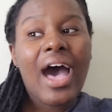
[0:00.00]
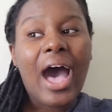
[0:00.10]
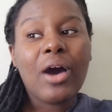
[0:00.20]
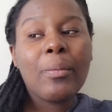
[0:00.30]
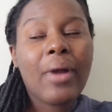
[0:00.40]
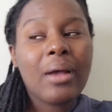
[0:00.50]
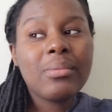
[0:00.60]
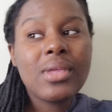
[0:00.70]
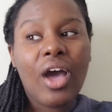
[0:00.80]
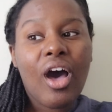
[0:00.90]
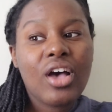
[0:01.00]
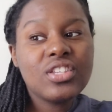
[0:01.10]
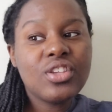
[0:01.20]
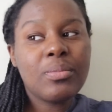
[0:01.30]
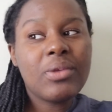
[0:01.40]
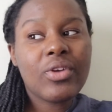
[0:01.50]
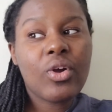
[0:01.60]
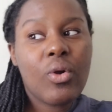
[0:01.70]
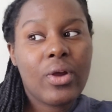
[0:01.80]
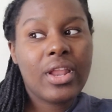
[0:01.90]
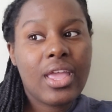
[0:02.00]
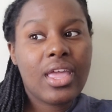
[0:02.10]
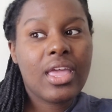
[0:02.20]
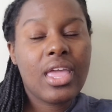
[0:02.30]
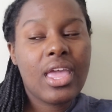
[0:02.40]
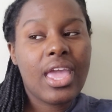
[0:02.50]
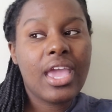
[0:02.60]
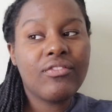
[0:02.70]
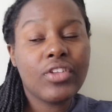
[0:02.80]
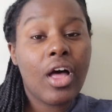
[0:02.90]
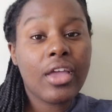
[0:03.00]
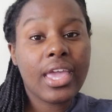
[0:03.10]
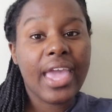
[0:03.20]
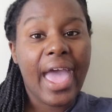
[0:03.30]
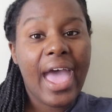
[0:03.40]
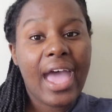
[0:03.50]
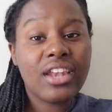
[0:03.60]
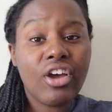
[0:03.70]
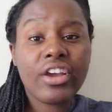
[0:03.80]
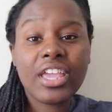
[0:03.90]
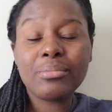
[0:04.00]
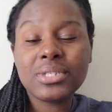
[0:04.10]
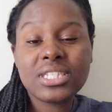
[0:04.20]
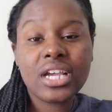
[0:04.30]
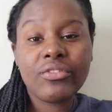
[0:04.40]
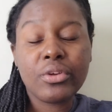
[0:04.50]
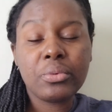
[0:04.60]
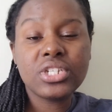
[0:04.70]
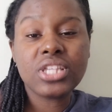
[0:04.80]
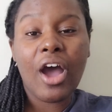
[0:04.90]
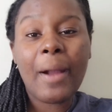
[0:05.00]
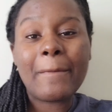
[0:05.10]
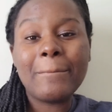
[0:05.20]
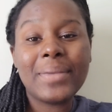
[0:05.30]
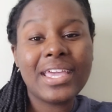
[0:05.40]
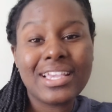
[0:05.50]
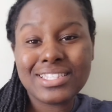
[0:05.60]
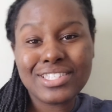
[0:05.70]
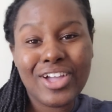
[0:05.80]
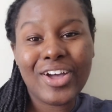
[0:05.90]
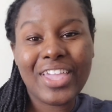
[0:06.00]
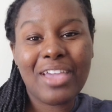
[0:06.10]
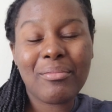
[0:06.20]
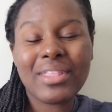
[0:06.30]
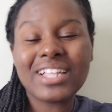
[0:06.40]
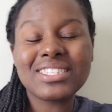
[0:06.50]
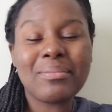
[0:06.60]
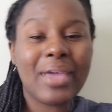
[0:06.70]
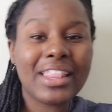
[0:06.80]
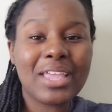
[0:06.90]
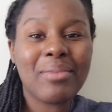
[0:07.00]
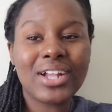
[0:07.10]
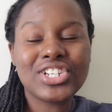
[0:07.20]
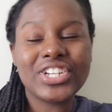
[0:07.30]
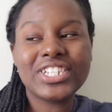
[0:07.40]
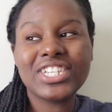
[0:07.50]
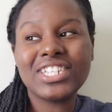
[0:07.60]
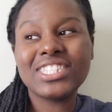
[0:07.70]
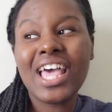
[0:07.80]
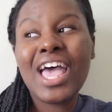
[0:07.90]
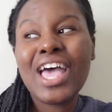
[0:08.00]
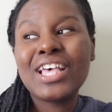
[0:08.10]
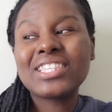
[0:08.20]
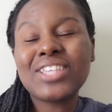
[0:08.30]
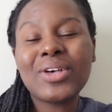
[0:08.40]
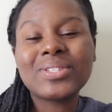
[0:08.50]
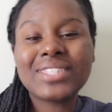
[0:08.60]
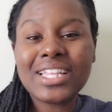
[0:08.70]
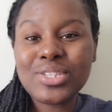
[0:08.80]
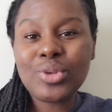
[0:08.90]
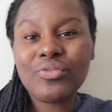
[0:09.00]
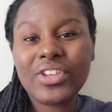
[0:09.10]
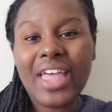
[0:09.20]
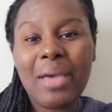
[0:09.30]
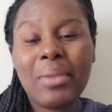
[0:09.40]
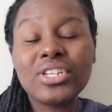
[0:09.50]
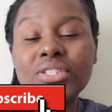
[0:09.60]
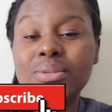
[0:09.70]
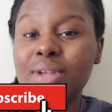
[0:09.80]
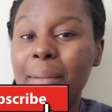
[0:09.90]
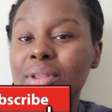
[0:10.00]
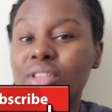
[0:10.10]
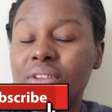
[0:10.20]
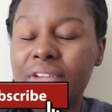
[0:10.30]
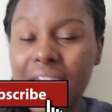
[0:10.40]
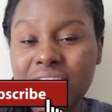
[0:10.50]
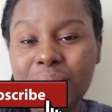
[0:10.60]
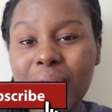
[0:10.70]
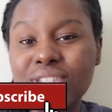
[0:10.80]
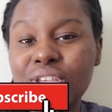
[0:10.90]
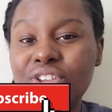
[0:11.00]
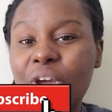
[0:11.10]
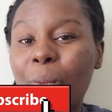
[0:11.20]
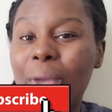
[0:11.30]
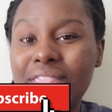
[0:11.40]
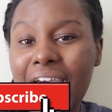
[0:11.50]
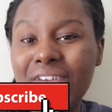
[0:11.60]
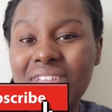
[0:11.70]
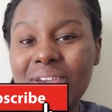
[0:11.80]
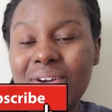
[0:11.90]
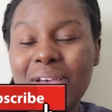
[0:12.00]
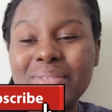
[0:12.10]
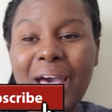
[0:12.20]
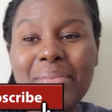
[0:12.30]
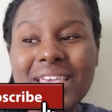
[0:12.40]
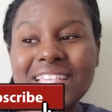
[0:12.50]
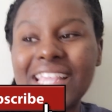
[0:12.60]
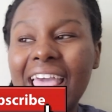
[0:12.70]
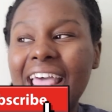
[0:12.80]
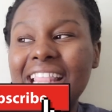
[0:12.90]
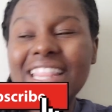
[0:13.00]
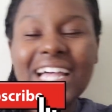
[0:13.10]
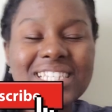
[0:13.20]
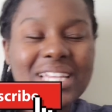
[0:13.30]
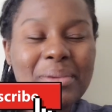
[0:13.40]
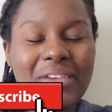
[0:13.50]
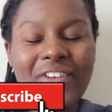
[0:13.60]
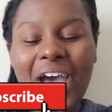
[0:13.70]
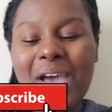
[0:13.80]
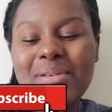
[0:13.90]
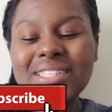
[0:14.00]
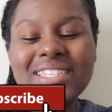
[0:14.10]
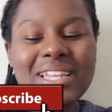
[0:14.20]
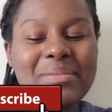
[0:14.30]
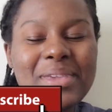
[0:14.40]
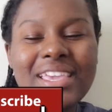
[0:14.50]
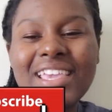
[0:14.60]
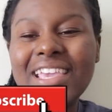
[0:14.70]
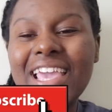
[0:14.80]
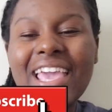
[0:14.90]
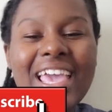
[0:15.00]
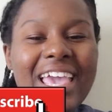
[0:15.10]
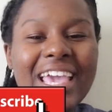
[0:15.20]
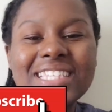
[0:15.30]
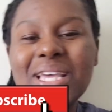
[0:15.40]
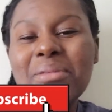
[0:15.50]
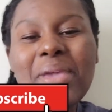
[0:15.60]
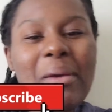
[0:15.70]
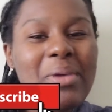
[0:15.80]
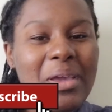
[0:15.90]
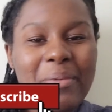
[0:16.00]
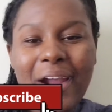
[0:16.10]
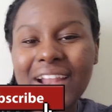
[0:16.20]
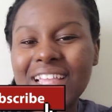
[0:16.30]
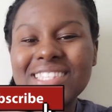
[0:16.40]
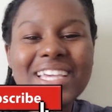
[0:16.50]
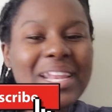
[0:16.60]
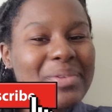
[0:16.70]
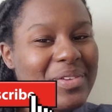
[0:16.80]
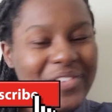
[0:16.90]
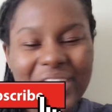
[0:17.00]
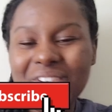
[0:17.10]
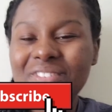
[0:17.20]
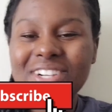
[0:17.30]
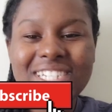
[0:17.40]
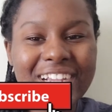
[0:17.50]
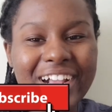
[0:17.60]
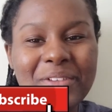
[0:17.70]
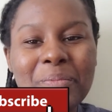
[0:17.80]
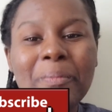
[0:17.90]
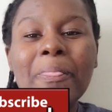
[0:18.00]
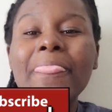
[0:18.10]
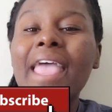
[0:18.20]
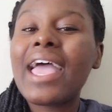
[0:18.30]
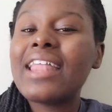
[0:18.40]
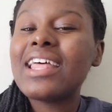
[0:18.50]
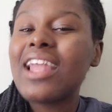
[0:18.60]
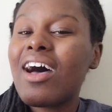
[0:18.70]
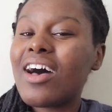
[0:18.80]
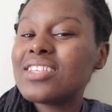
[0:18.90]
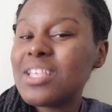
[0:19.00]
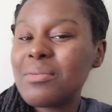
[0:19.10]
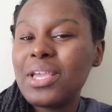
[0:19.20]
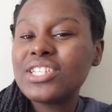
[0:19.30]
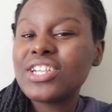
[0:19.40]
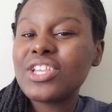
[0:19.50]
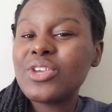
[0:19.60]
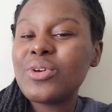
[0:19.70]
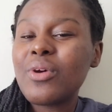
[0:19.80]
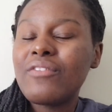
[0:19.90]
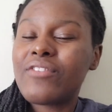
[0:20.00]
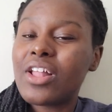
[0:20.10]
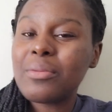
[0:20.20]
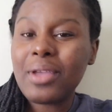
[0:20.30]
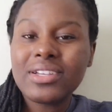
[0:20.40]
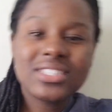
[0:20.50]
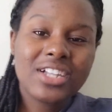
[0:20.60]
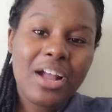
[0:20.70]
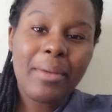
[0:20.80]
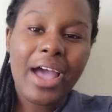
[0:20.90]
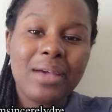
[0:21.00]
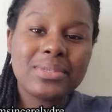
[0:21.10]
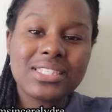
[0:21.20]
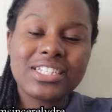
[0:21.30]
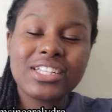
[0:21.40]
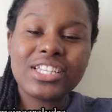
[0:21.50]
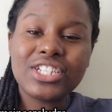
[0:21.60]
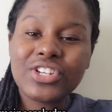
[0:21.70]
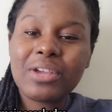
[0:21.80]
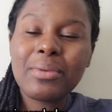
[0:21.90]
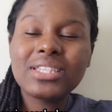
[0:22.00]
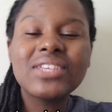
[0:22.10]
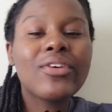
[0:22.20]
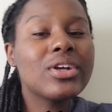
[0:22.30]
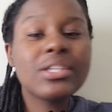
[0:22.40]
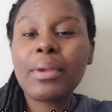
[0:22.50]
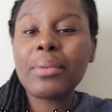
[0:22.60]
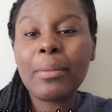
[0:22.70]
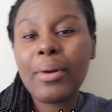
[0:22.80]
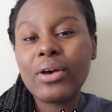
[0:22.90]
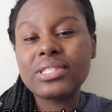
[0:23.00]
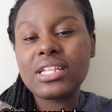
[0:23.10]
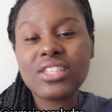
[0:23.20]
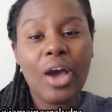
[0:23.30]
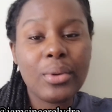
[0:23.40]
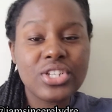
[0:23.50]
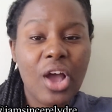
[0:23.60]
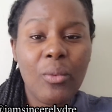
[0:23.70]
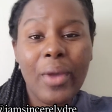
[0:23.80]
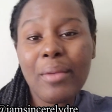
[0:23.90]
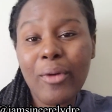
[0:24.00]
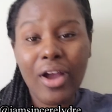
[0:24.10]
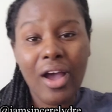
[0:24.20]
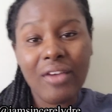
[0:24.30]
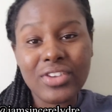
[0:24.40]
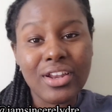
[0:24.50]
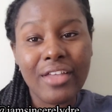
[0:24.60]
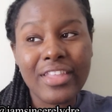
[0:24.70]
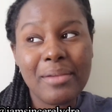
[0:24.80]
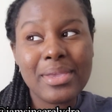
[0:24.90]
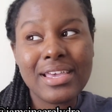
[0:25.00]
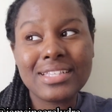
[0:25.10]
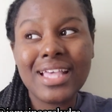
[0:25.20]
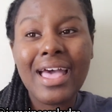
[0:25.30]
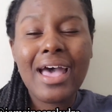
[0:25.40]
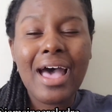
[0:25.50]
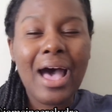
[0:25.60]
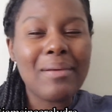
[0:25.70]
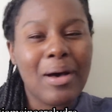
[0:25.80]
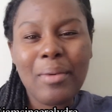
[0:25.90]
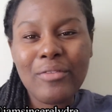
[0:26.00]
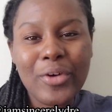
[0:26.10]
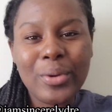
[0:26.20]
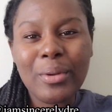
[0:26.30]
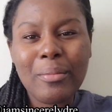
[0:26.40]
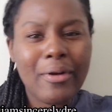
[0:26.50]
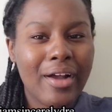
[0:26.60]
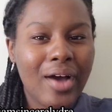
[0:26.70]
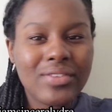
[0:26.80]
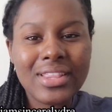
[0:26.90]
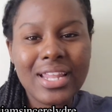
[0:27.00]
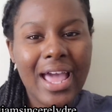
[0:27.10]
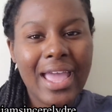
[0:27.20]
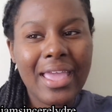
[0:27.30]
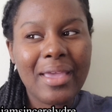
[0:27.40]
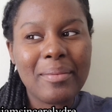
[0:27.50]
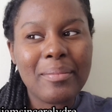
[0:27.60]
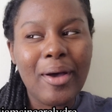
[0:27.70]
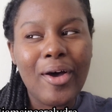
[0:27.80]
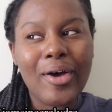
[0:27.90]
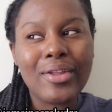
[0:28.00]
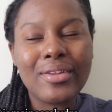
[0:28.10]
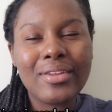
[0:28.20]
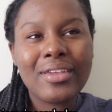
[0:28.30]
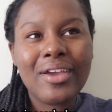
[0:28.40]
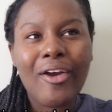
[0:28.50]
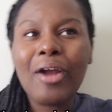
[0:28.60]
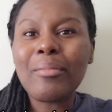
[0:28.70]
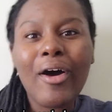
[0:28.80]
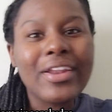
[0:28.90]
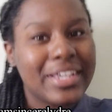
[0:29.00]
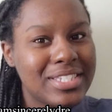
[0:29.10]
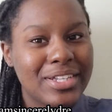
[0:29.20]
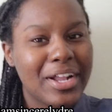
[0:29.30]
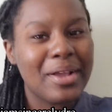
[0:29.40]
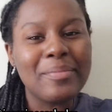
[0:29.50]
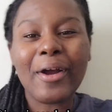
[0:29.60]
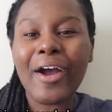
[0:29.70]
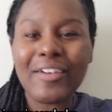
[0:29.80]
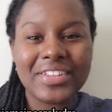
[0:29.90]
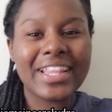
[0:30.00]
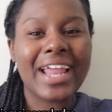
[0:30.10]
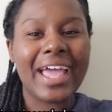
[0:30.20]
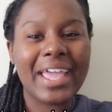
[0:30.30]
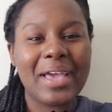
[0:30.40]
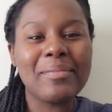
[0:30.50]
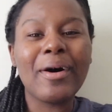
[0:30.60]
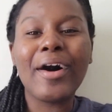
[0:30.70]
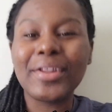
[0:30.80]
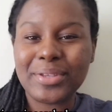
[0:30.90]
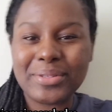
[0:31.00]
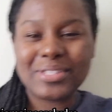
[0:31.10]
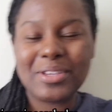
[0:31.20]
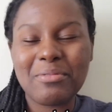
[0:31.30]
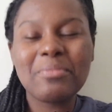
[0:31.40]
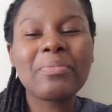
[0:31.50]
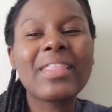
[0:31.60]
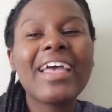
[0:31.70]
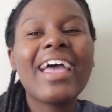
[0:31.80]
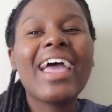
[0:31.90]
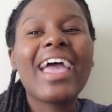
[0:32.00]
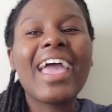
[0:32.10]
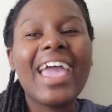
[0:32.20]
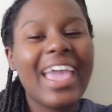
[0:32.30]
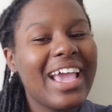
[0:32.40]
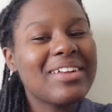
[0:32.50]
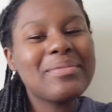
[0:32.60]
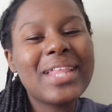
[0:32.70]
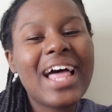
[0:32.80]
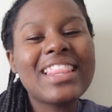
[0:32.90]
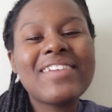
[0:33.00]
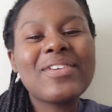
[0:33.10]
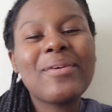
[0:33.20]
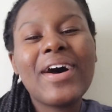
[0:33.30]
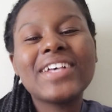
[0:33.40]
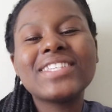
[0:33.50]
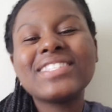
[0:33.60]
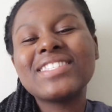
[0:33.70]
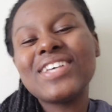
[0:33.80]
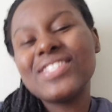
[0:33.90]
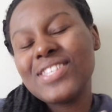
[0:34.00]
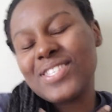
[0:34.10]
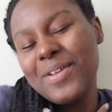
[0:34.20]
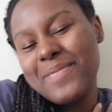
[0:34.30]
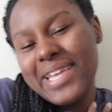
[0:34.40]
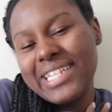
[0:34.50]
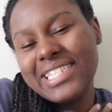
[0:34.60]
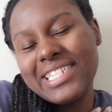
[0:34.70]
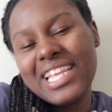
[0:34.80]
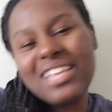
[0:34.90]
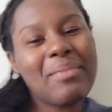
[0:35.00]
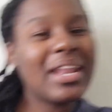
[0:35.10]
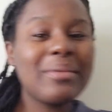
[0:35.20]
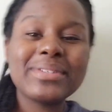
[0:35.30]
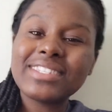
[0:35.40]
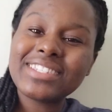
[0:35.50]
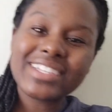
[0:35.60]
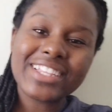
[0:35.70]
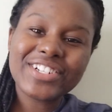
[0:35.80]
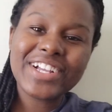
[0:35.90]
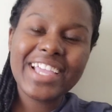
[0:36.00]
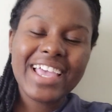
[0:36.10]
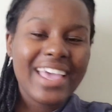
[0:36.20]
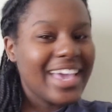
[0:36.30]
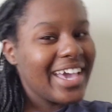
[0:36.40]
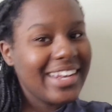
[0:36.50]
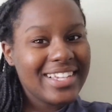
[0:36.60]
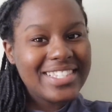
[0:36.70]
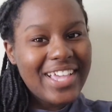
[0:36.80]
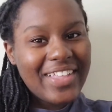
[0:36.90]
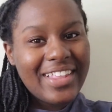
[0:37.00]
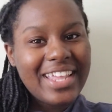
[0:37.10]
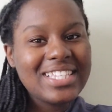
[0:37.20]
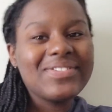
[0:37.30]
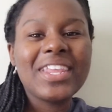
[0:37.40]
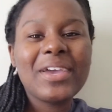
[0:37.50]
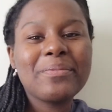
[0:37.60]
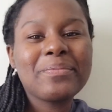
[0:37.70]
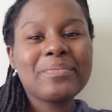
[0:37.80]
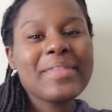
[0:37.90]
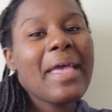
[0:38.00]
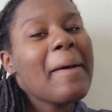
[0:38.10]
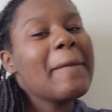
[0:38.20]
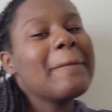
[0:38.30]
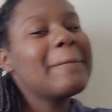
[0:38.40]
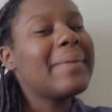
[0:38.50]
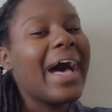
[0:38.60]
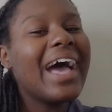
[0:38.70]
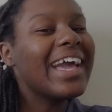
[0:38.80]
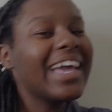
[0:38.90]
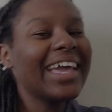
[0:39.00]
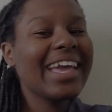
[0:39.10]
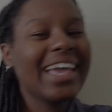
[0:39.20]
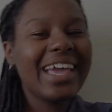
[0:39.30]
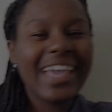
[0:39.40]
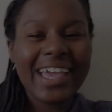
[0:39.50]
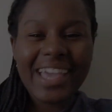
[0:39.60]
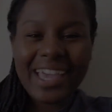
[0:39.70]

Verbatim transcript: I'll probably also be recording and vlogging at Dawg Camp Discovery, which is our biggest Dawg Camp, and that's mainly about traditions. So stay tuned for that. Make sure you subscribe and hit the notification bell so you know when that video comes out because that's gonna be a vibe. It's gonna be it's gonna be a big party. It's gonna be fun for sure. And then also make sure you follow me on Instagram at I'm Sincerely Dre because of course I'm able to post and talk with y'all way more often on there because I'm on my phone more often than I am on, or I'm on Instagram more often than I am on YouTube. And remember that I love you all so, so, so much. And my name is Sincerely Dre and I'll see y'all in the next video. Bye.